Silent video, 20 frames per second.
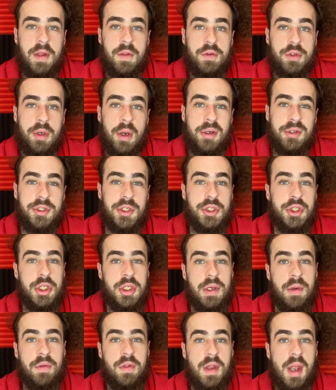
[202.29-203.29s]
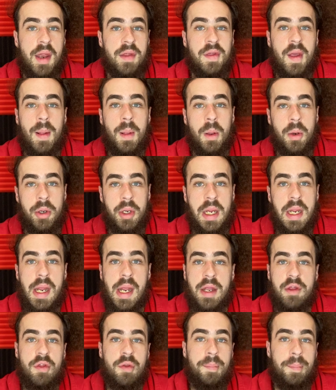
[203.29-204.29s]
discharges should use it as a learning
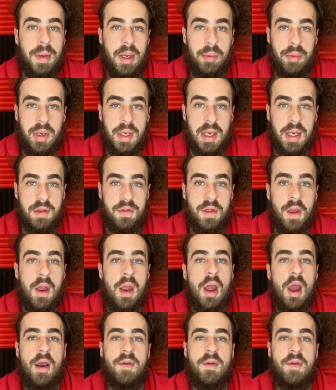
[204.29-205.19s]
experience